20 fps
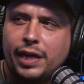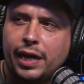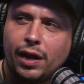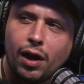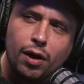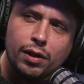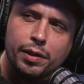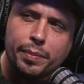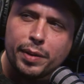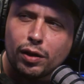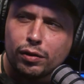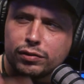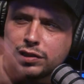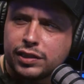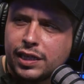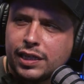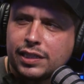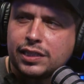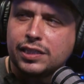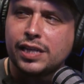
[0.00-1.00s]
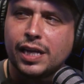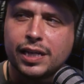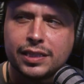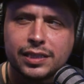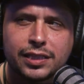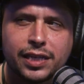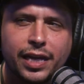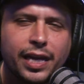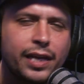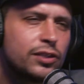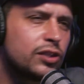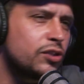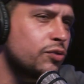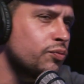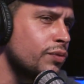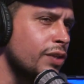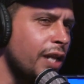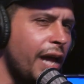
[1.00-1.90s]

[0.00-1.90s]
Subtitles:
Like, oh, let me go see a sunset and just